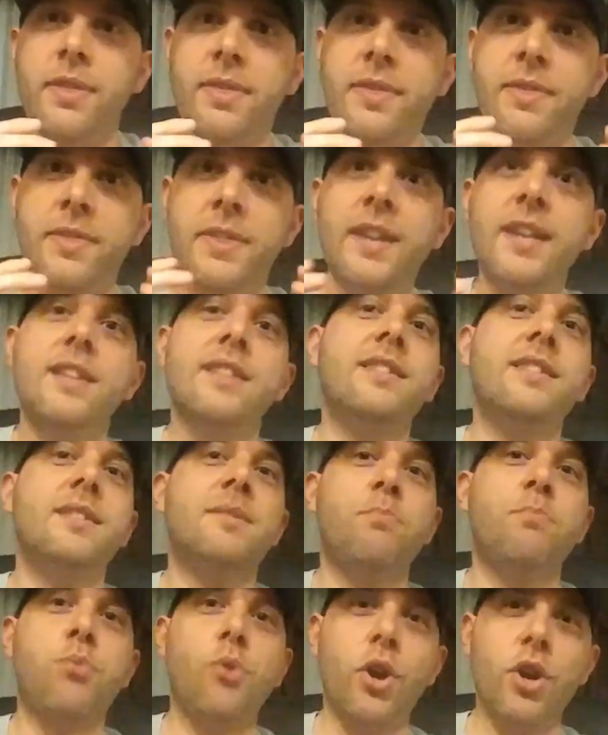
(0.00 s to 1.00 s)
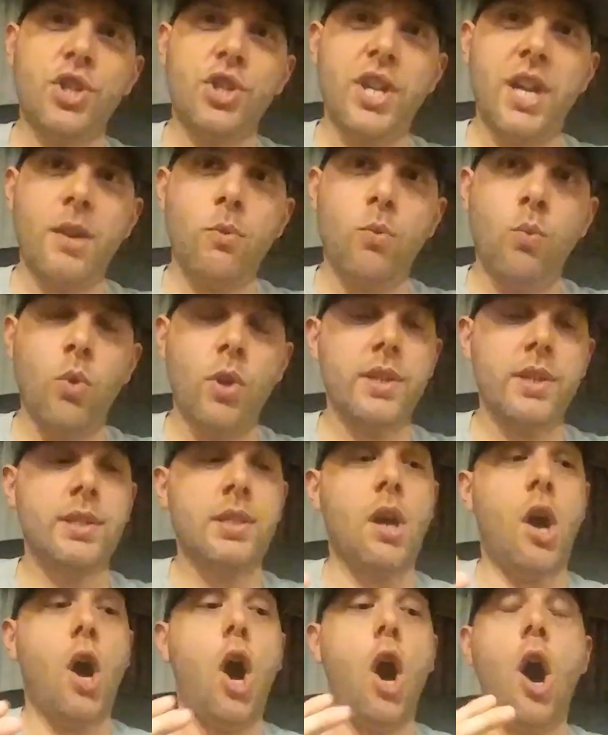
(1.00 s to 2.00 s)
this project
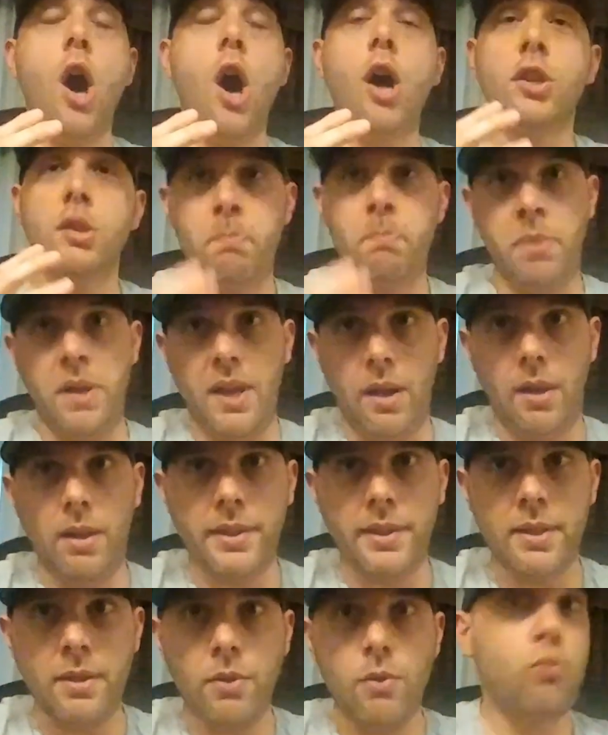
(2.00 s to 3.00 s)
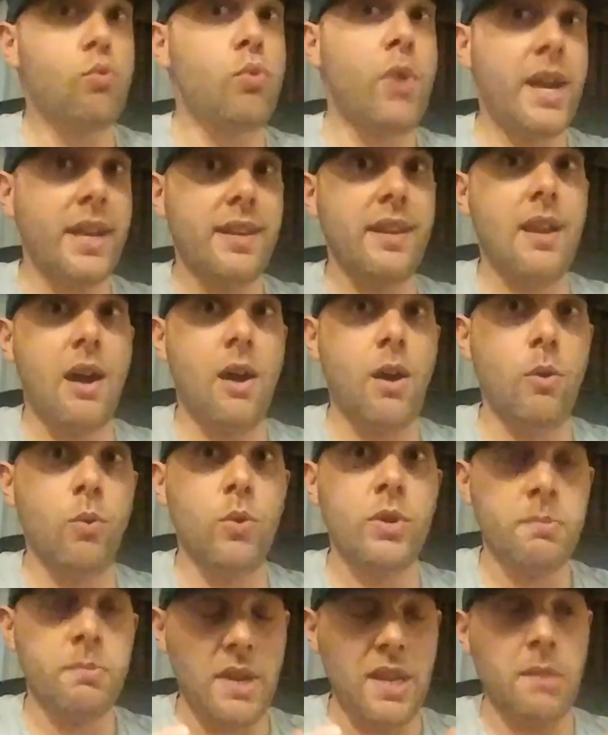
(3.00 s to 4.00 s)
was on the build right now,
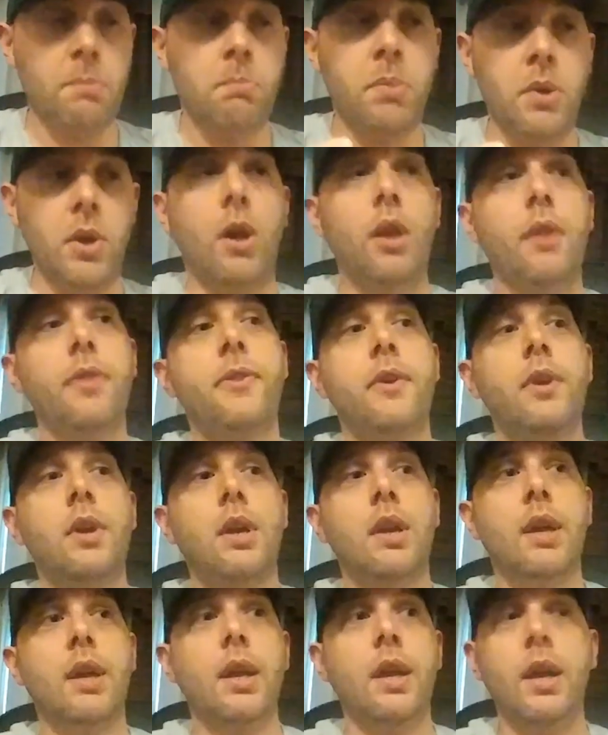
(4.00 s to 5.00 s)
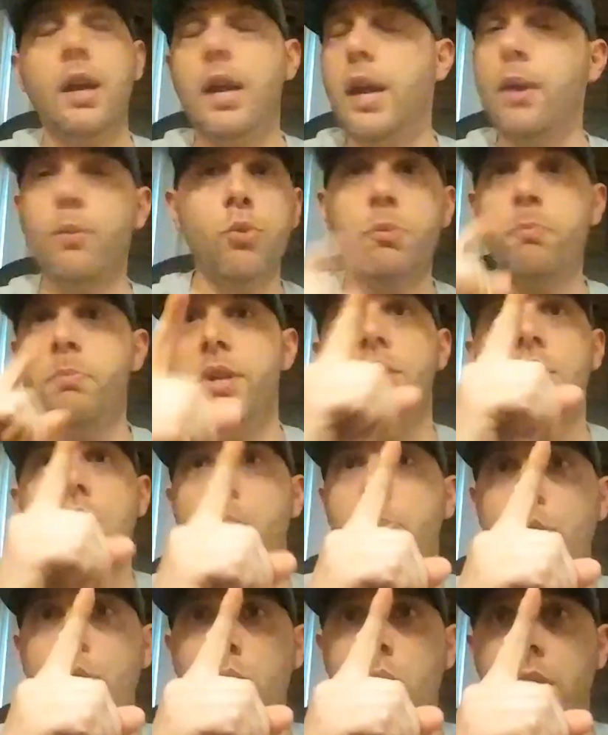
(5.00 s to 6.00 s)
was being built, it would be
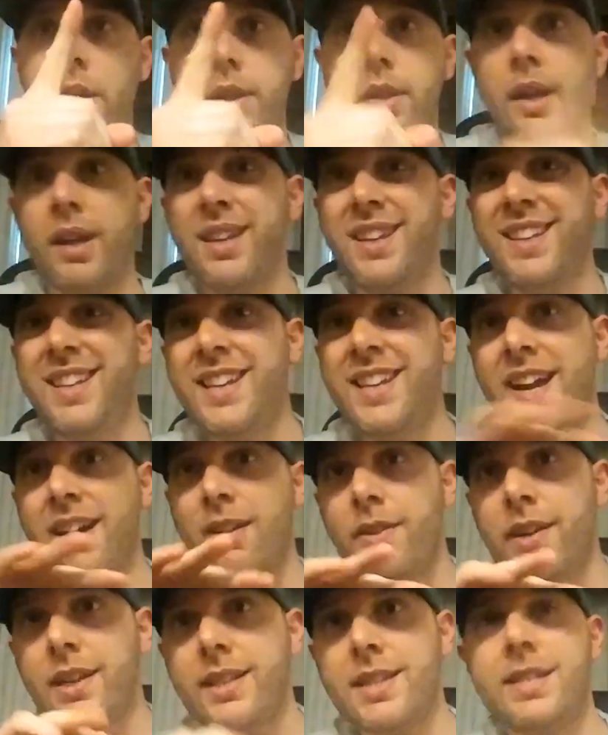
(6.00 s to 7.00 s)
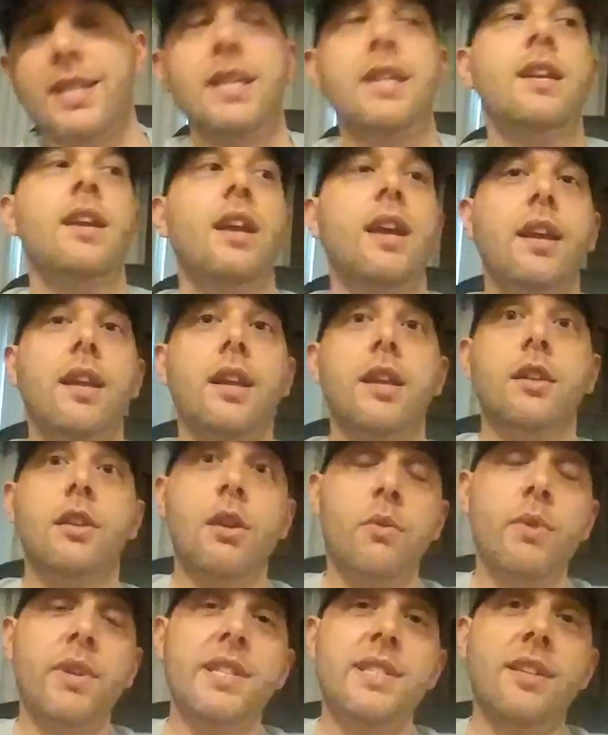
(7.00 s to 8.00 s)
number one, guaranteed. The
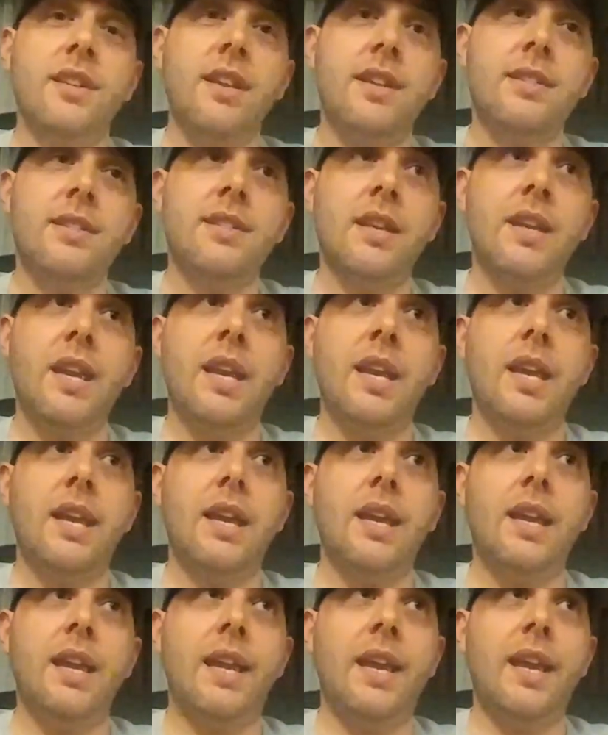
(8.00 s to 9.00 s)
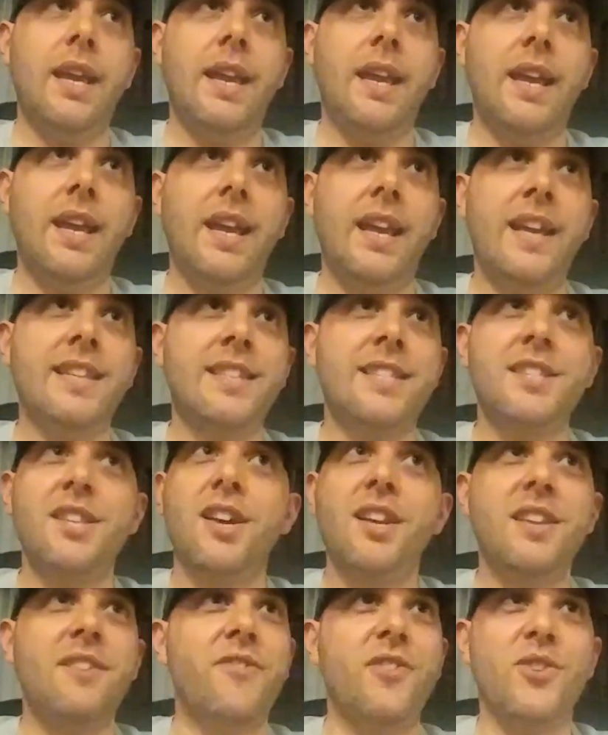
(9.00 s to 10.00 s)
reason is, it's
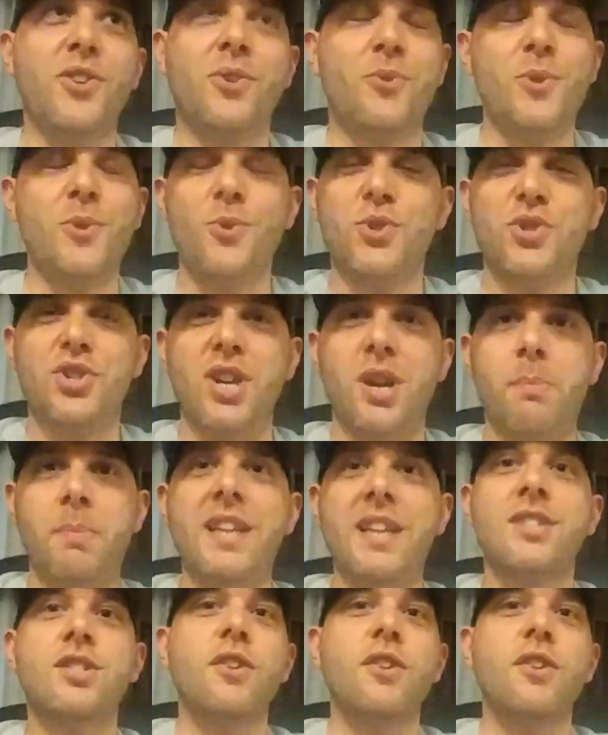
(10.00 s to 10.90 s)
not even a cruise ship, it's a